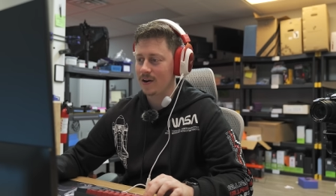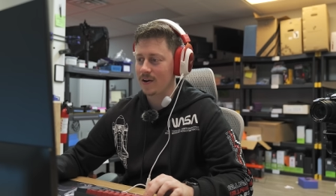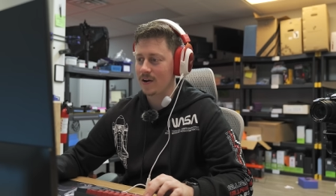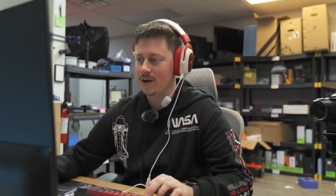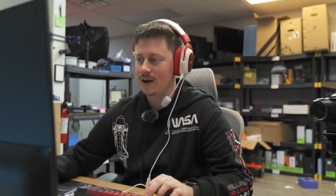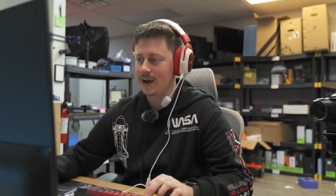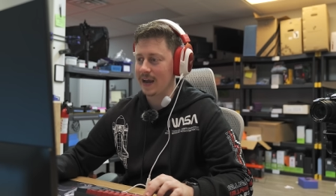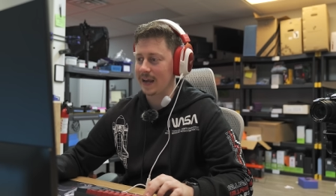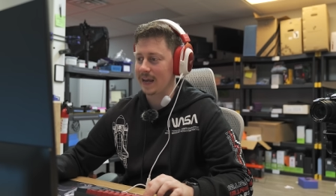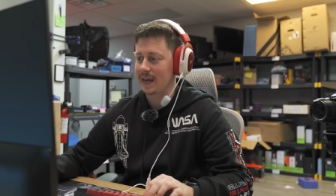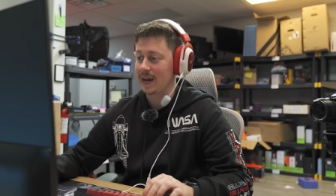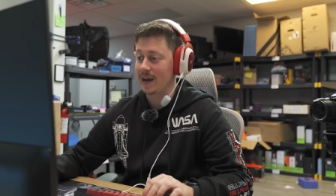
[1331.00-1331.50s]
all
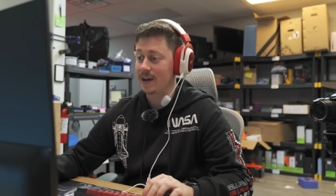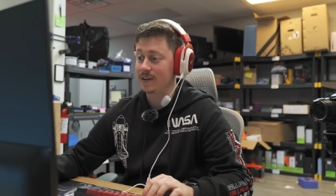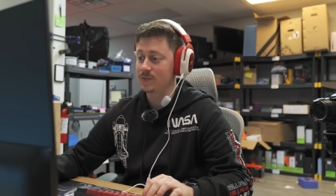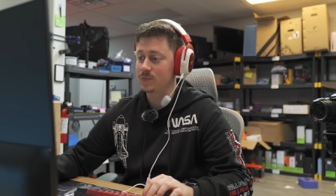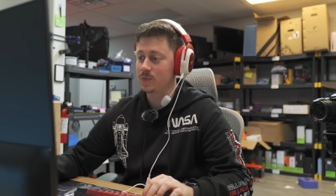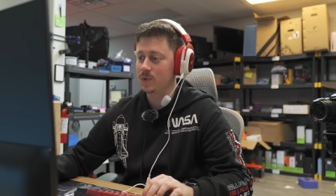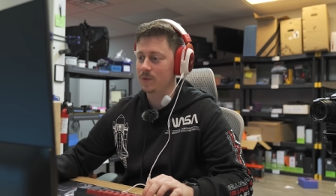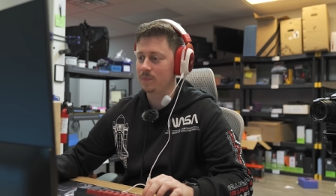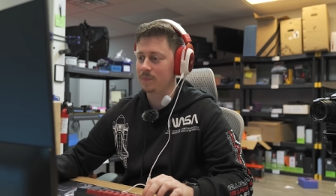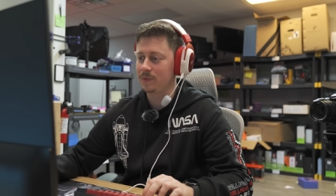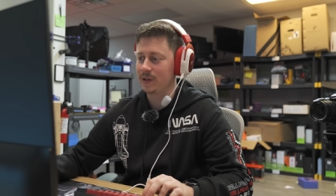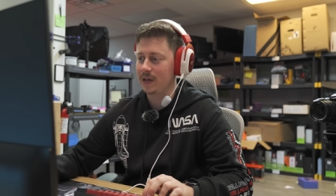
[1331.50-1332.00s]
right,
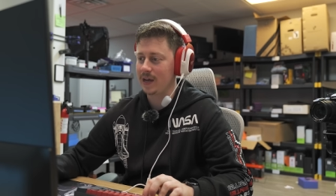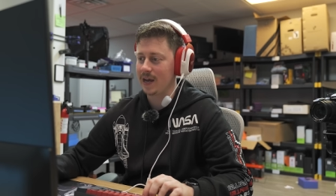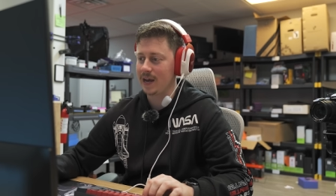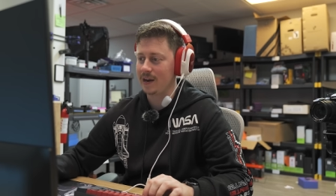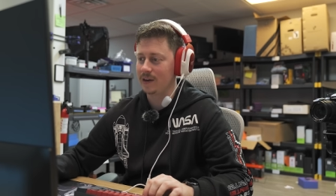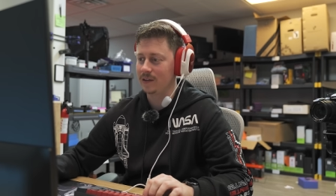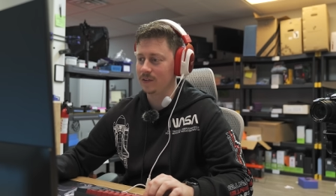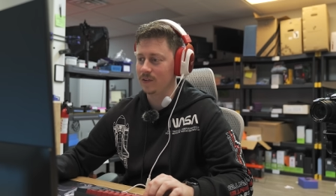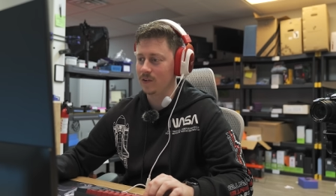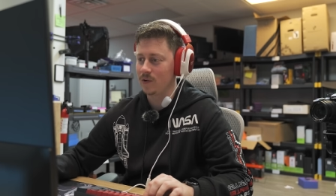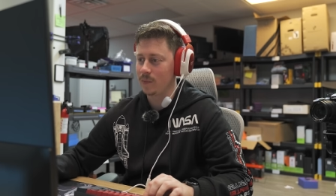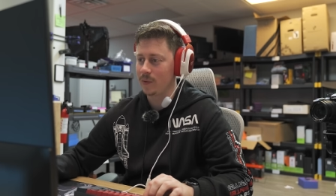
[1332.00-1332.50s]
guys, we're
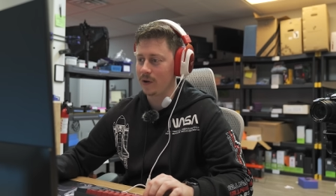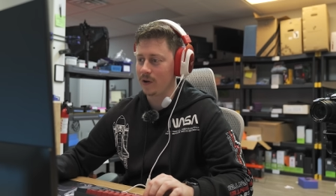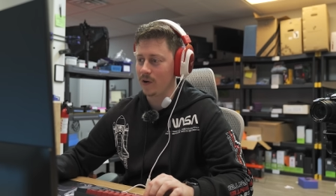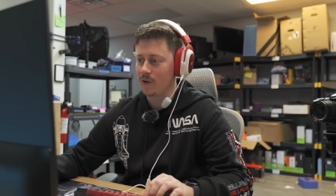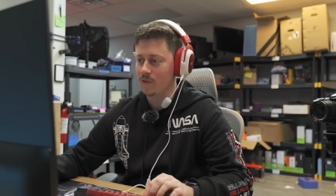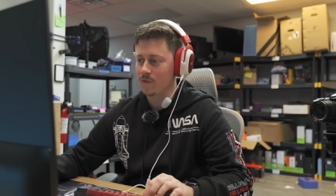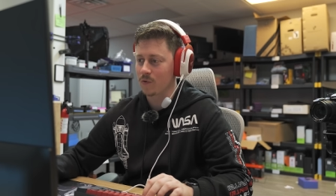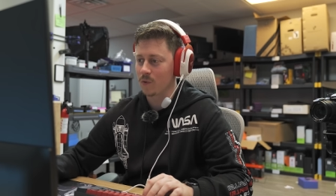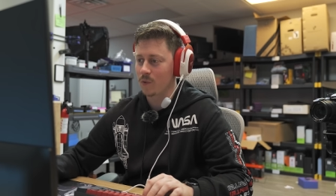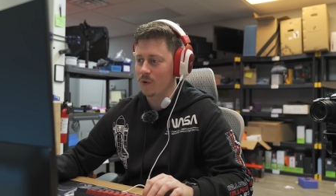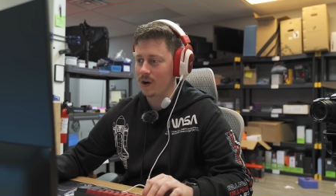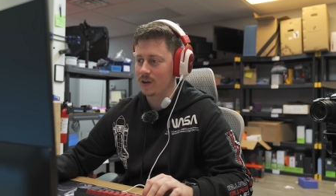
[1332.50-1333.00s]
playing a little bit
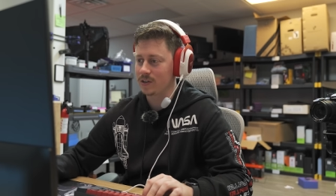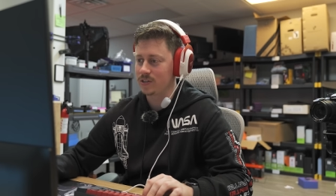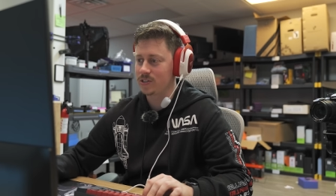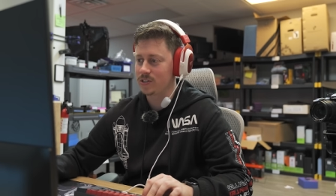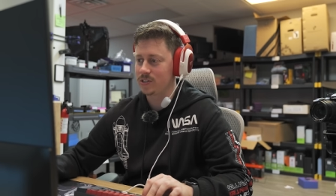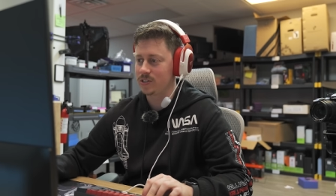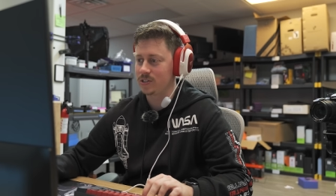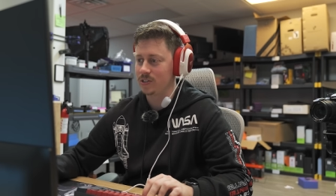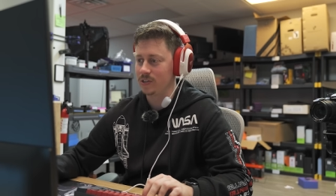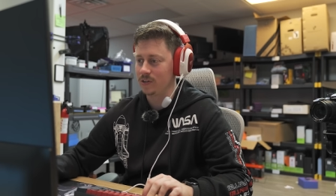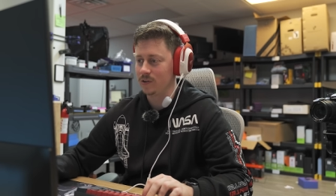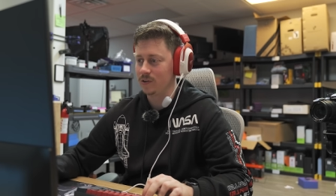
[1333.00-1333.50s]
of
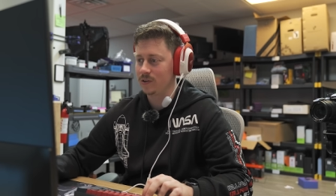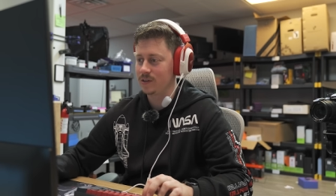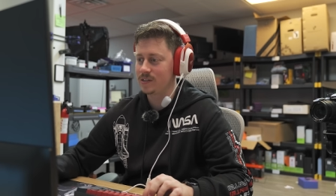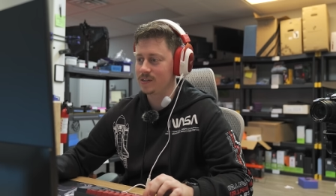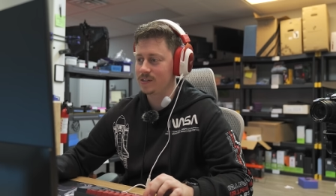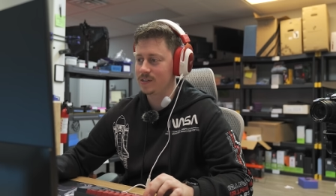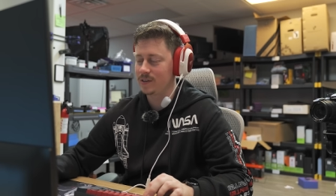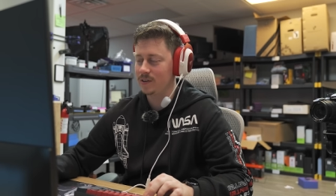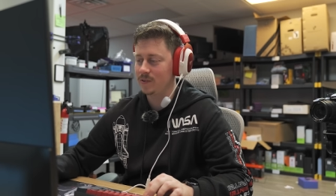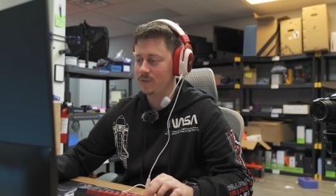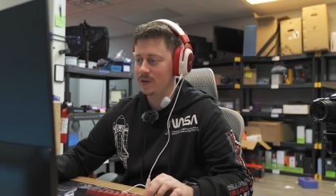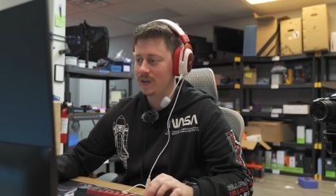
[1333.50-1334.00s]
Overwatch 2
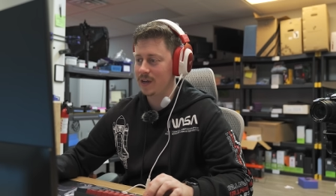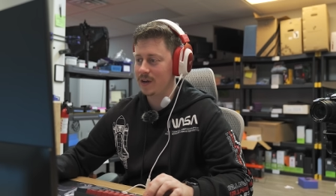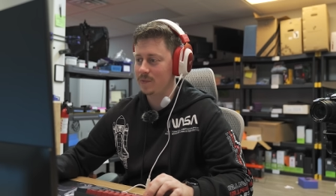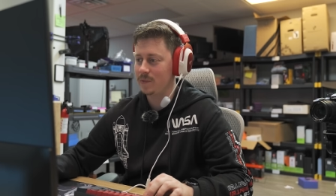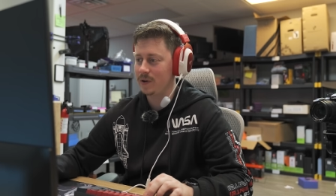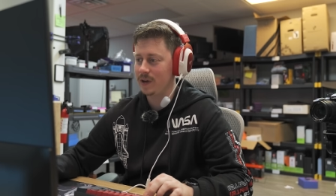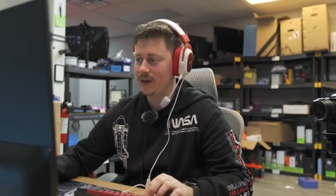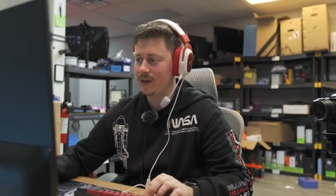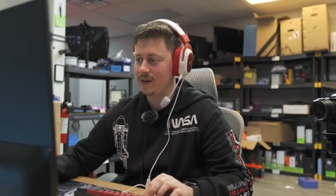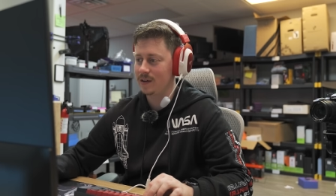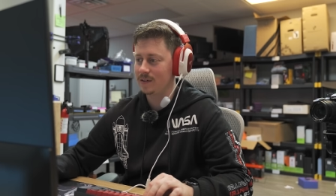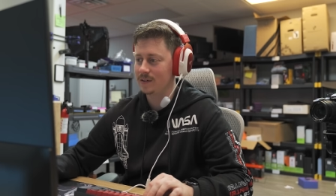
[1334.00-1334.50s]
because you know we got
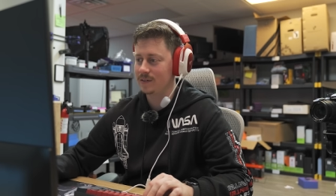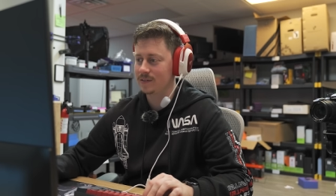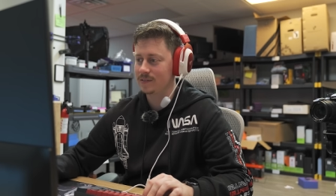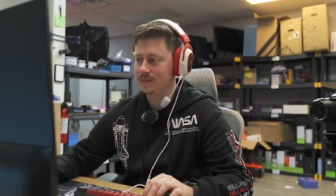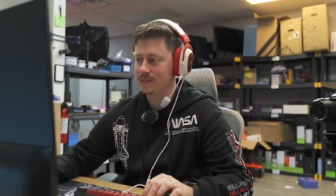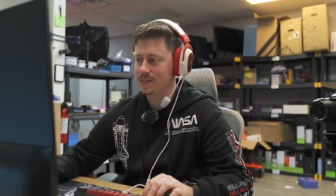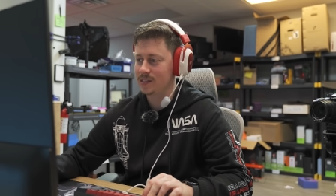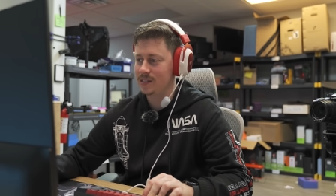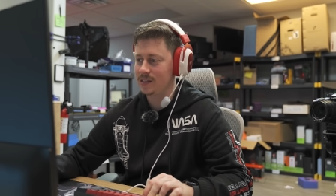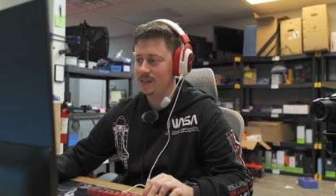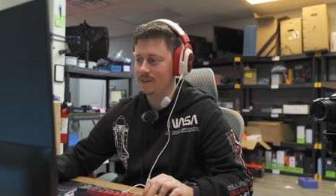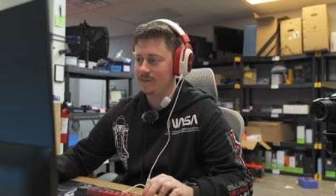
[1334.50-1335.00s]
we gotta
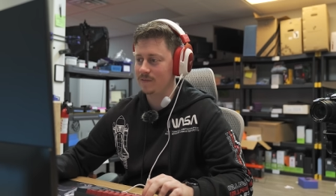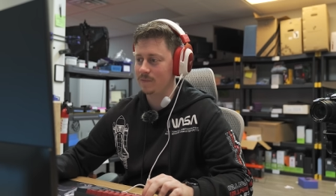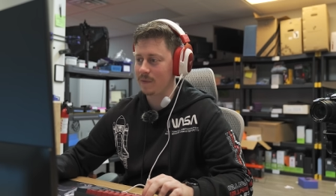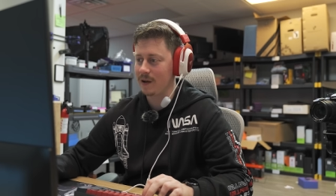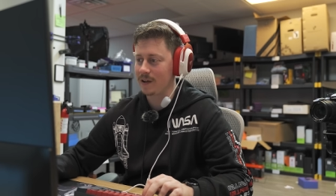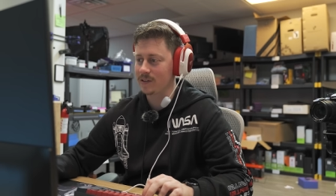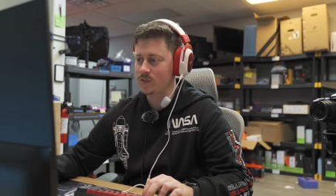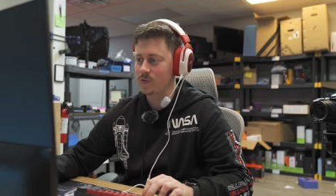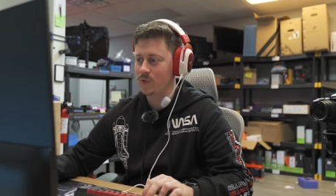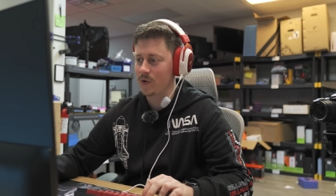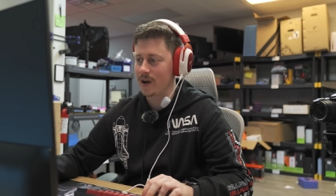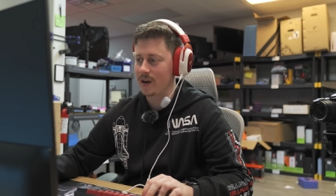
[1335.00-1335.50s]
see if
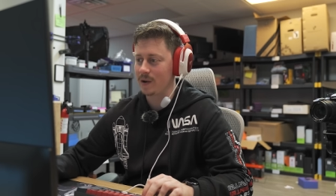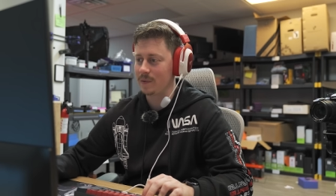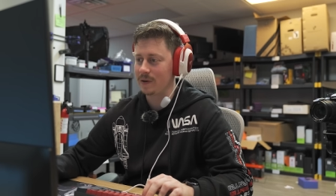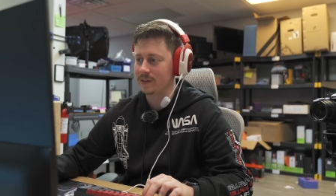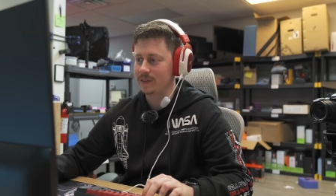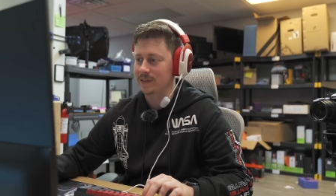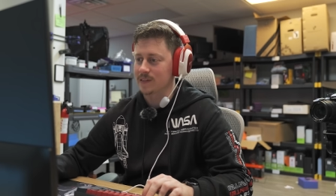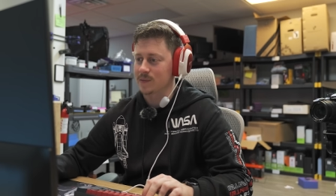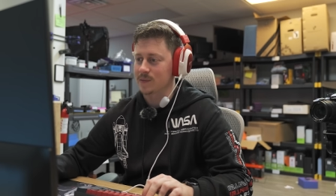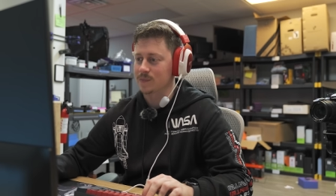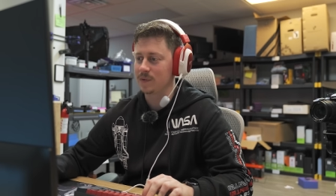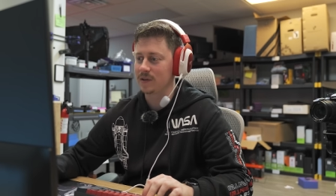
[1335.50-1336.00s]
Matt's right
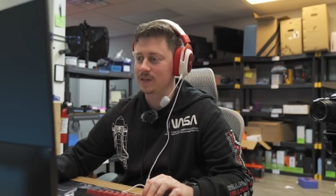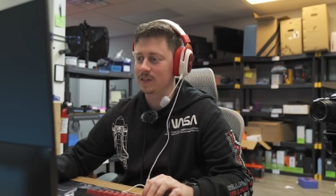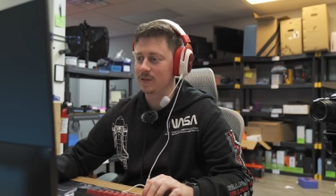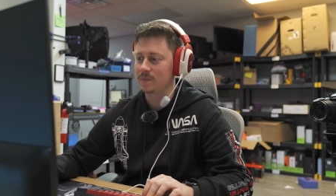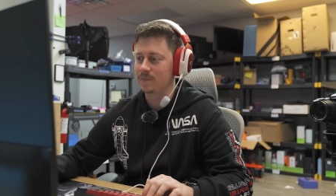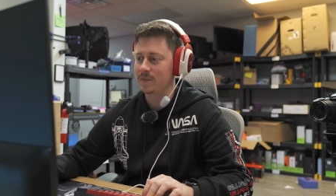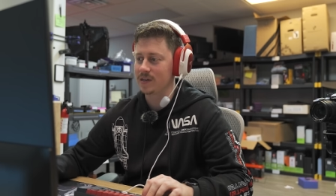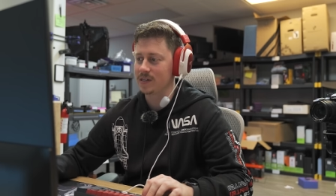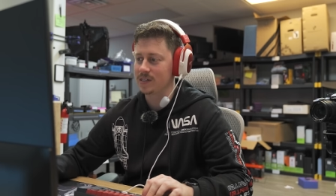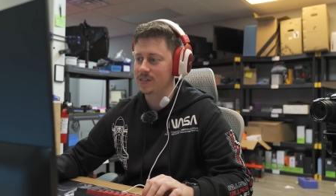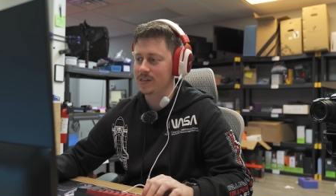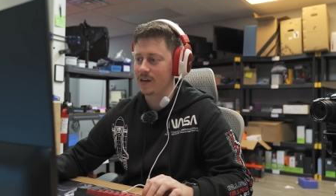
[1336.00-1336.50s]
about this being the
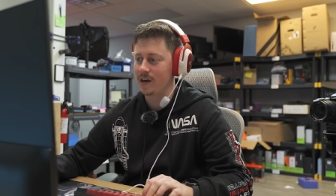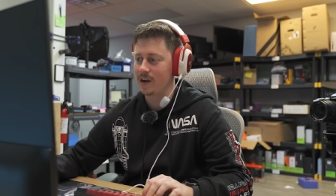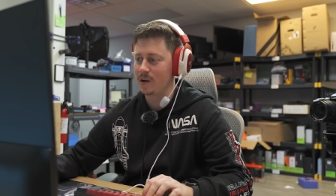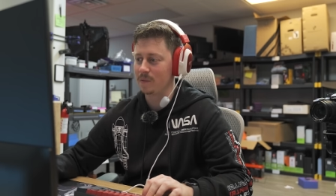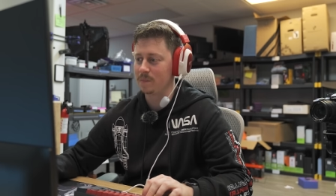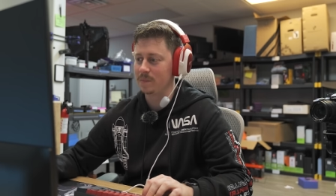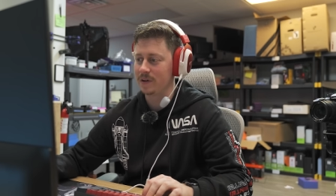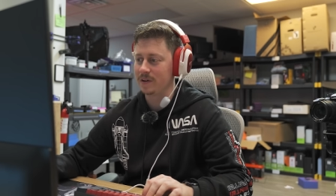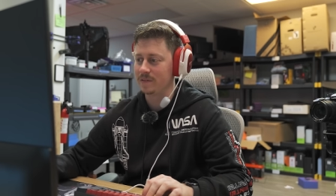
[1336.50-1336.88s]
best setup.